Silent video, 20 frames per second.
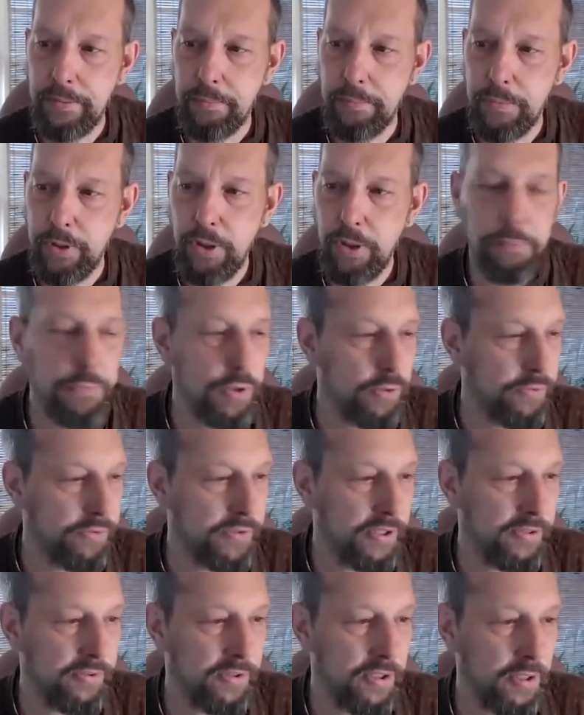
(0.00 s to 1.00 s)
your immune
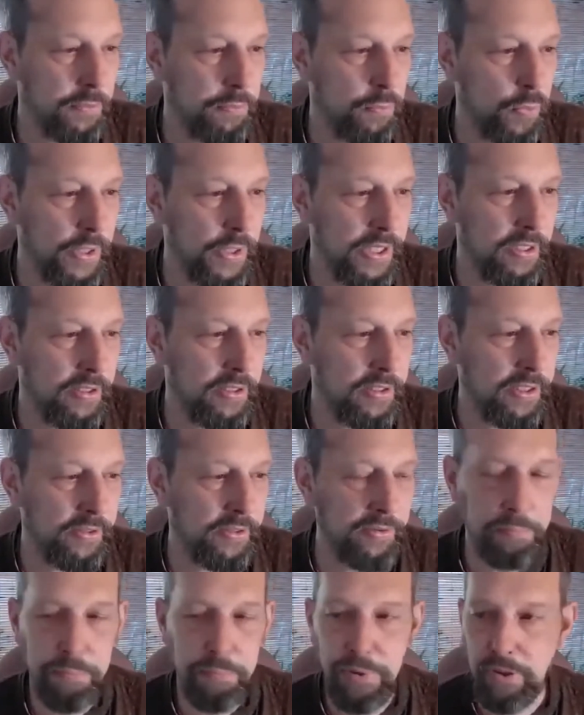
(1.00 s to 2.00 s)
system,
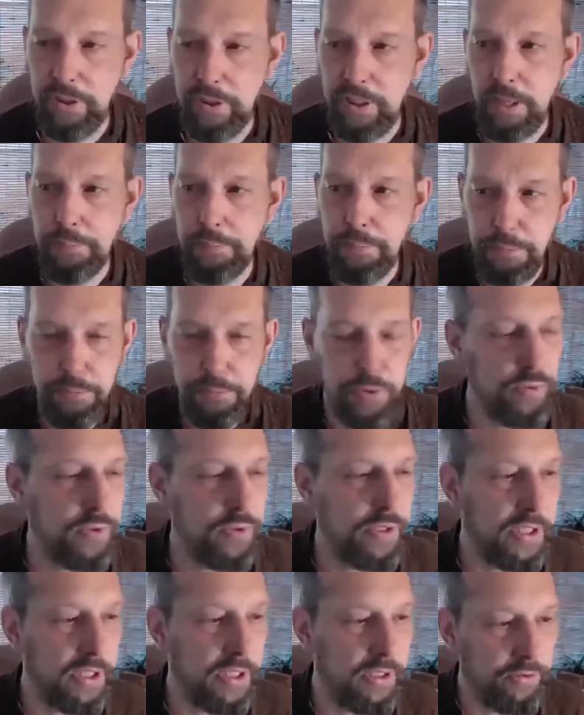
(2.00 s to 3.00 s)
weakness, building up
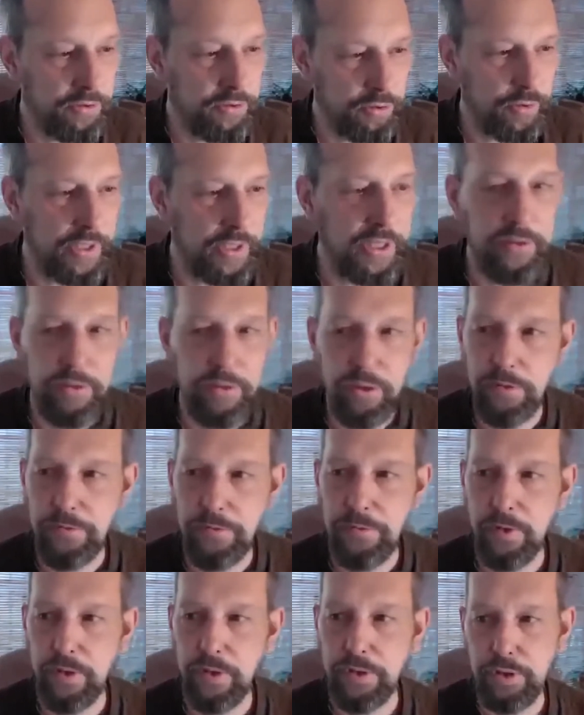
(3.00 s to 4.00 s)
immunity, strength, good
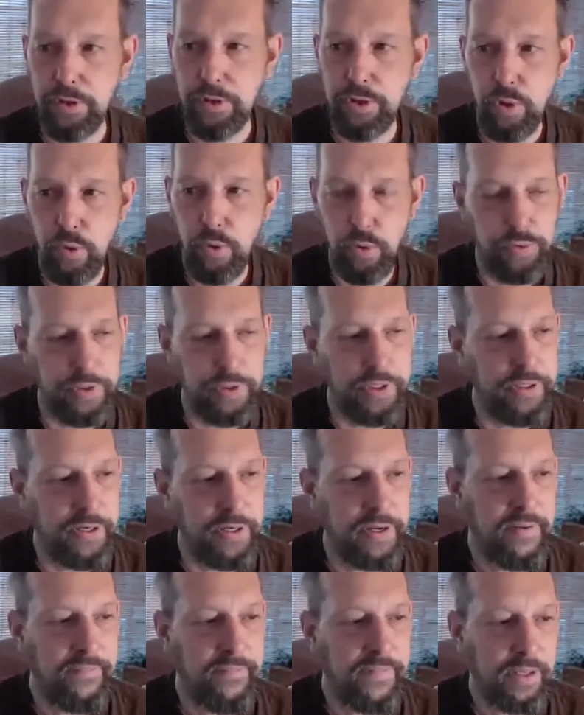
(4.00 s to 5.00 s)
for children,
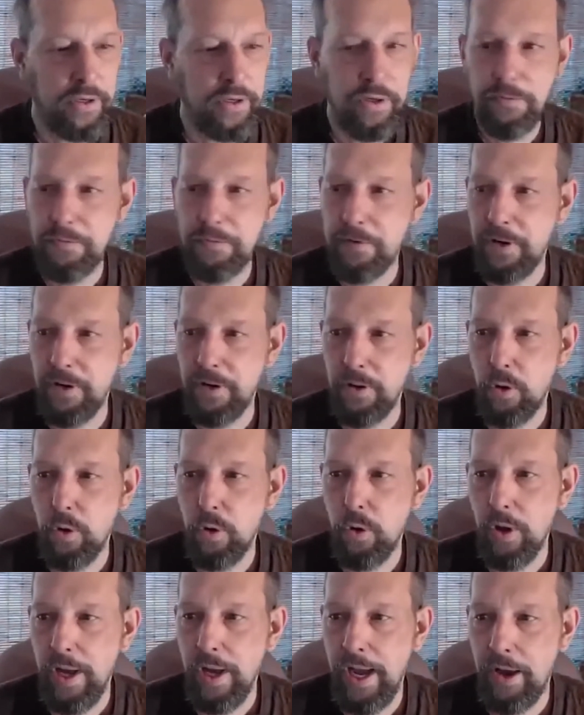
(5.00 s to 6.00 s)
good for the
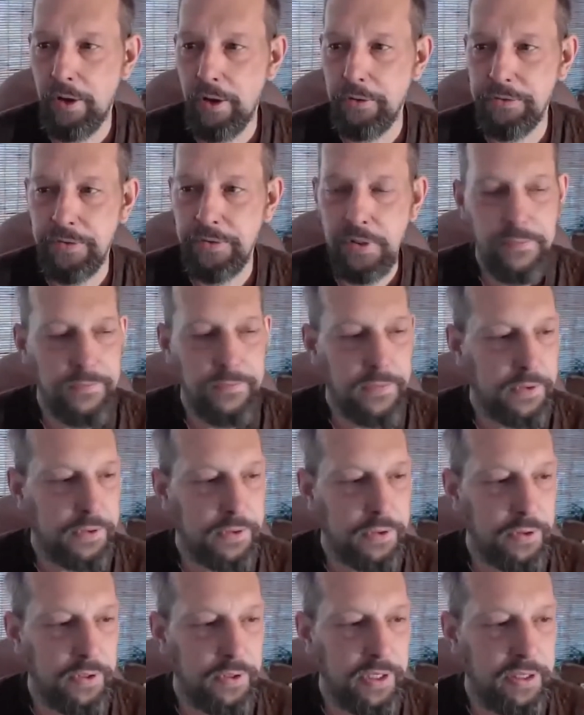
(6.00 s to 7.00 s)
whole house
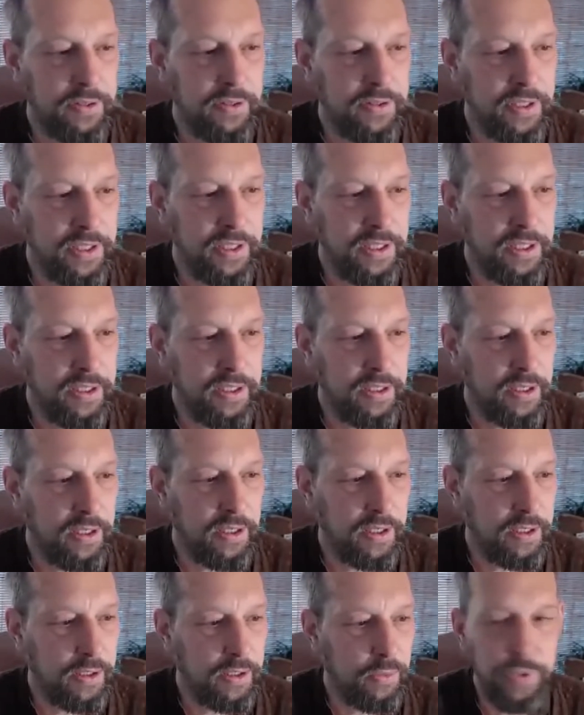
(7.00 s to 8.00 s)
during the
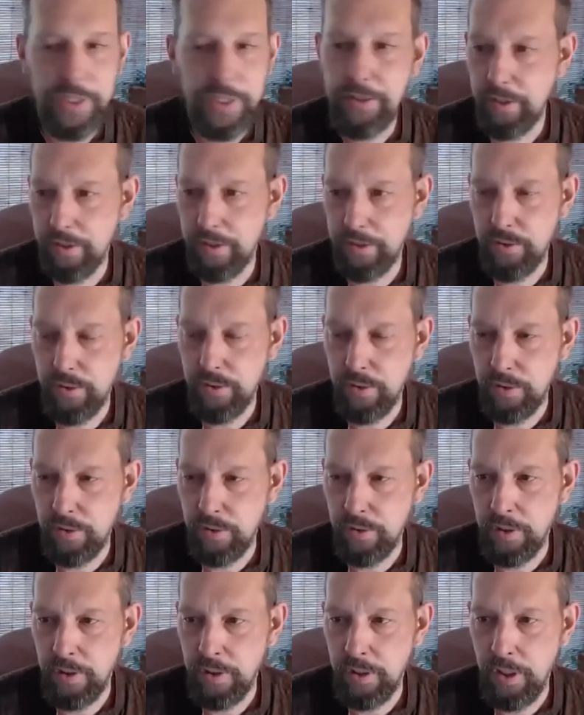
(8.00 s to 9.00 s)
winter to
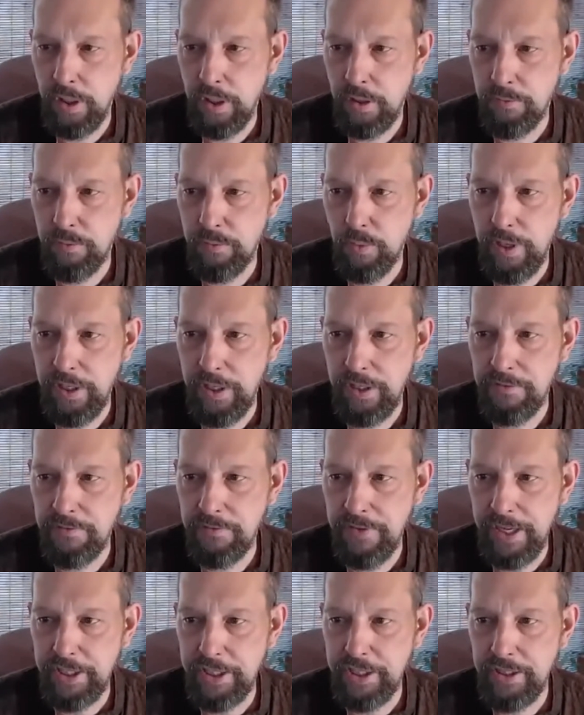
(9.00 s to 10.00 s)
avoid
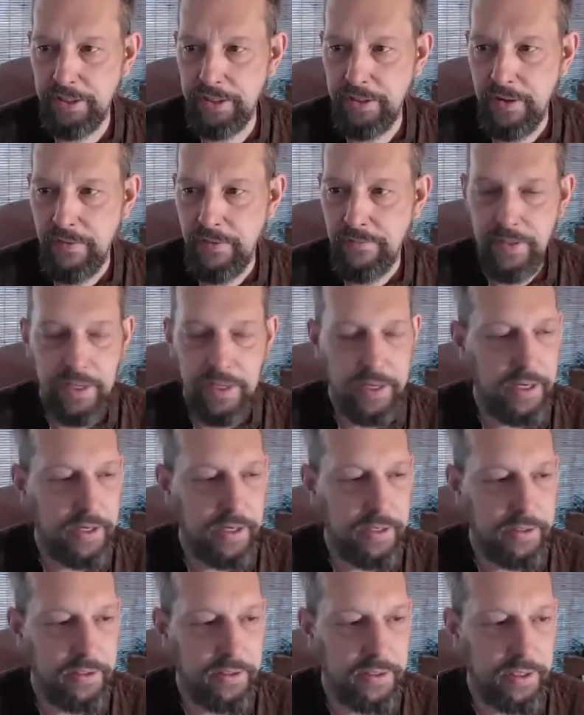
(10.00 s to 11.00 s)
infection.
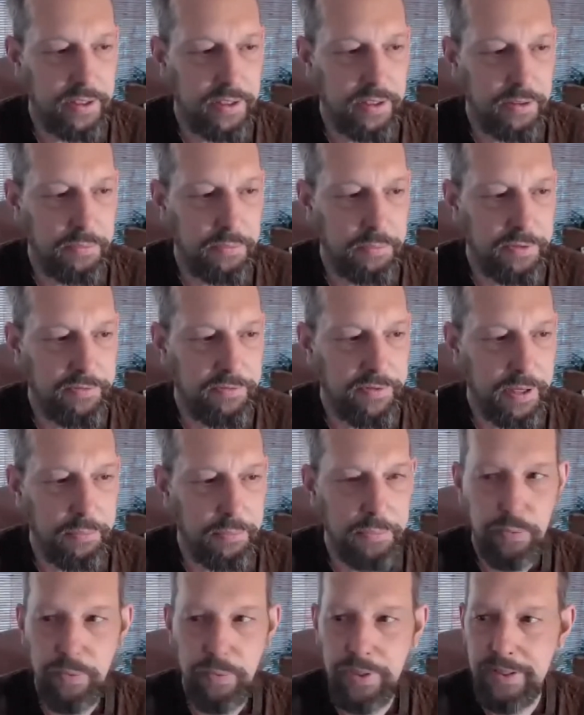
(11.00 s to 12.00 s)
And my family
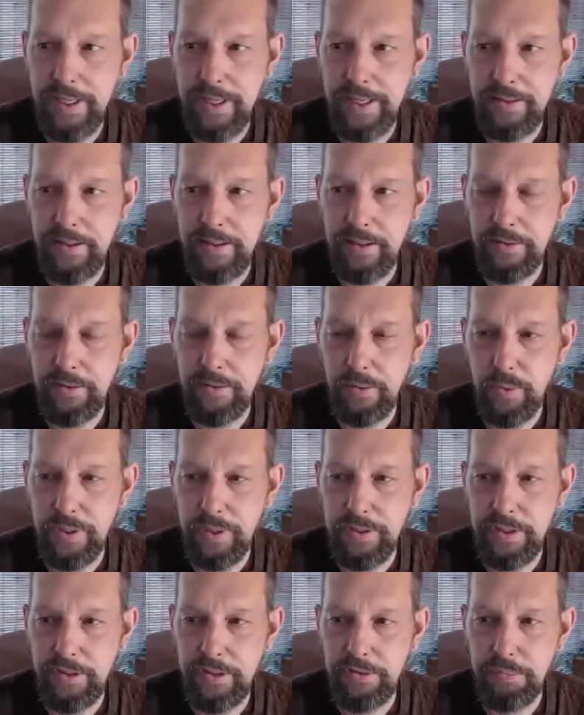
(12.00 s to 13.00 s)
would take this, 1
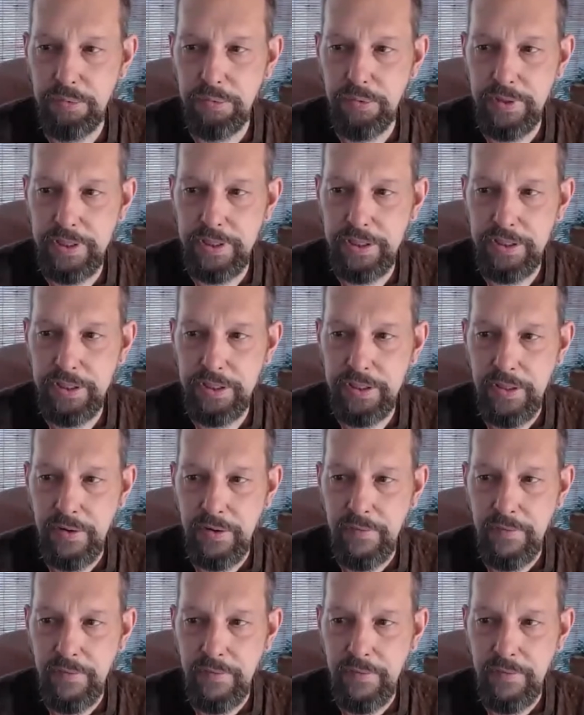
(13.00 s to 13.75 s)
teaspoon each,